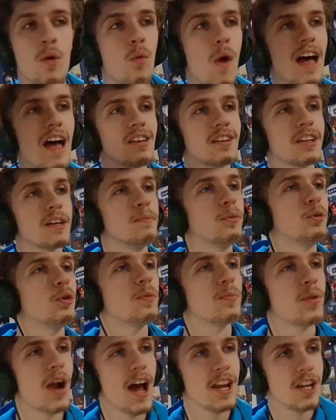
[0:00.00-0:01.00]
welcome to a
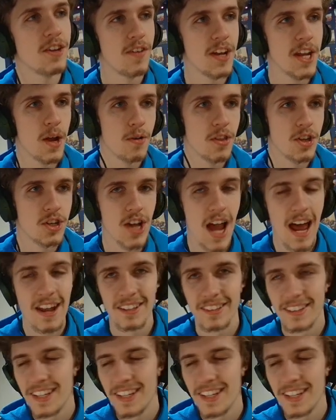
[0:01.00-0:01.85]
brand new video on the channel.